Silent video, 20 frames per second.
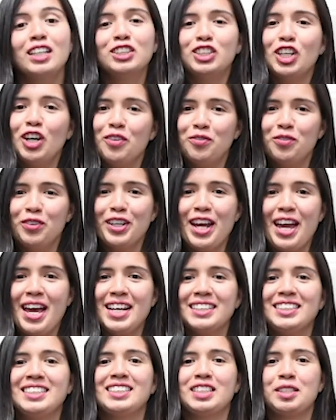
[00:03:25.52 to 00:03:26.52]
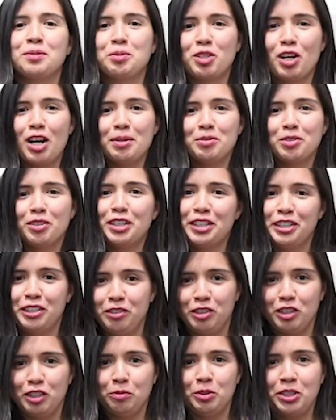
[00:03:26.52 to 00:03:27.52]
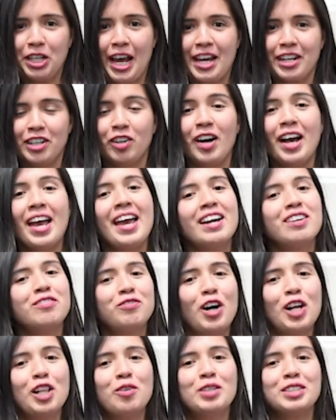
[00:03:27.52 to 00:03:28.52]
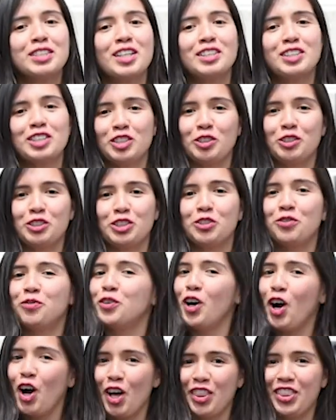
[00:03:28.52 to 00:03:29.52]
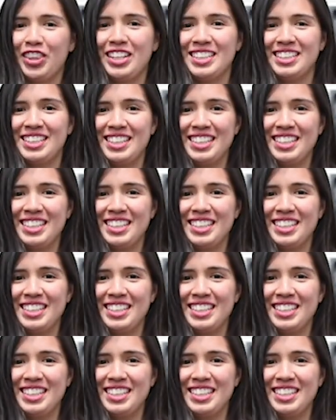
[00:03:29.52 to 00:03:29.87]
Don't forget to subscribe to our YouTube channel and follow us on social for all things